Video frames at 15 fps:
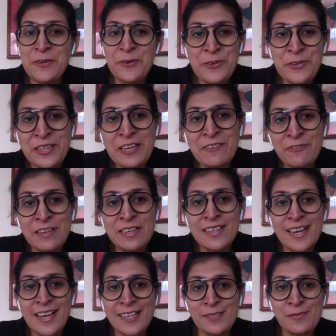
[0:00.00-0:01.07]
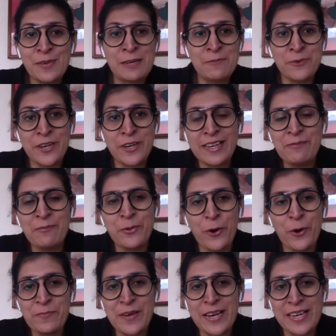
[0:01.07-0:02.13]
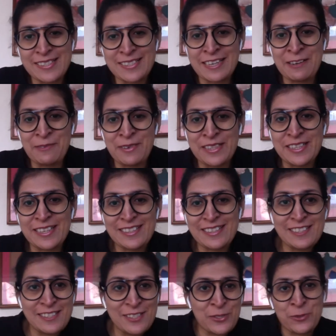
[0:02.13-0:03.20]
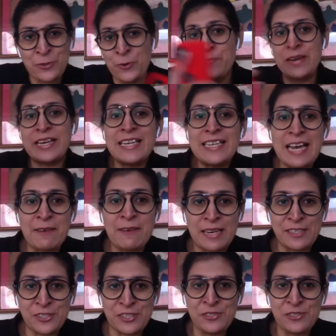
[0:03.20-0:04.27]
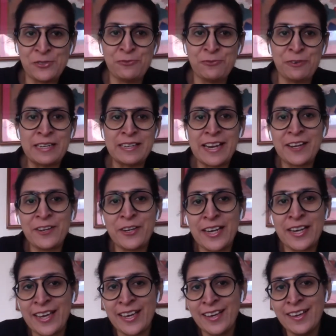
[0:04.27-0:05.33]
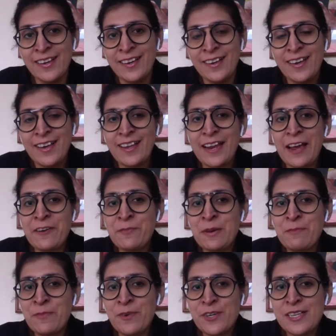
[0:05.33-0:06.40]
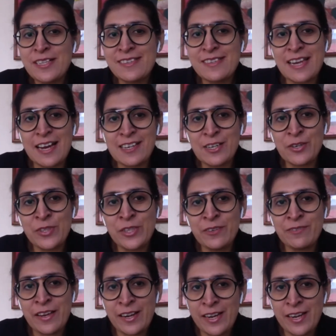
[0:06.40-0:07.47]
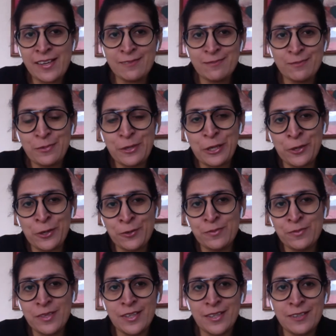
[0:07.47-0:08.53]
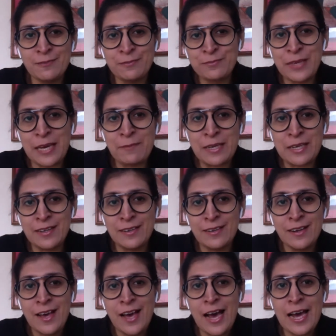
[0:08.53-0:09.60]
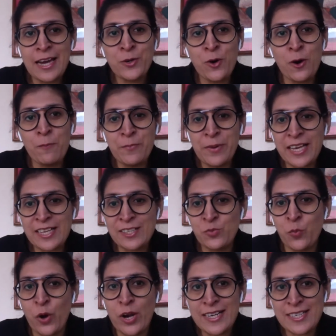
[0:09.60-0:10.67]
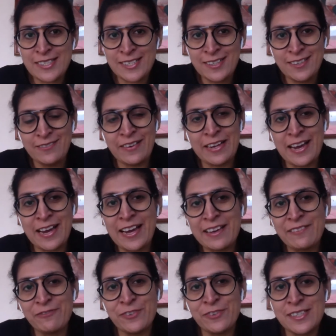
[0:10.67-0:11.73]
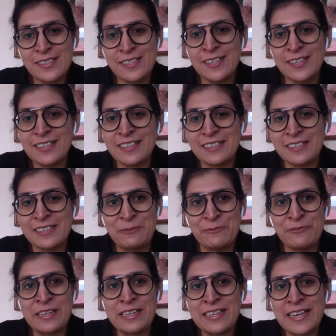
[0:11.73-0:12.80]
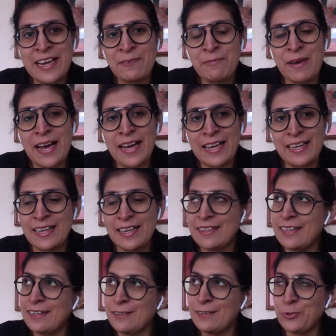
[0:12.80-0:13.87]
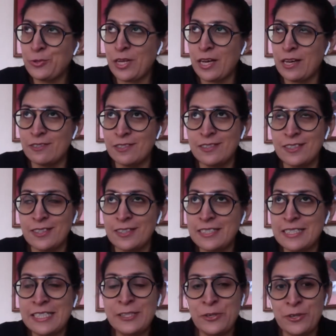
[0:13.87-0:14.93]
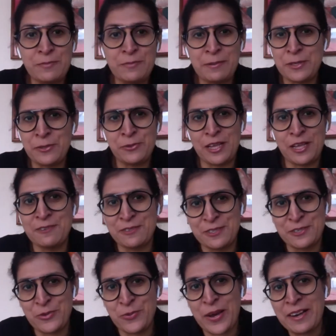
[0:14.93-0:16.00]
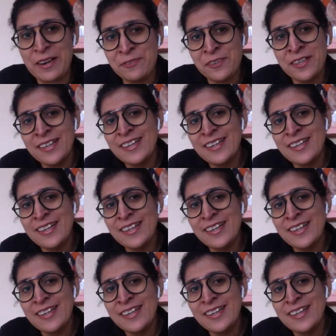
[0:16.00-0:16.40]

don't you think fintech has become really broad based i mean there's just so many dimensions to fintech today and I remember it started with a very, you know, um, I mean, uncomplex wallet when I first heard the term fintech back in, I think, 2013 or maybe 2012.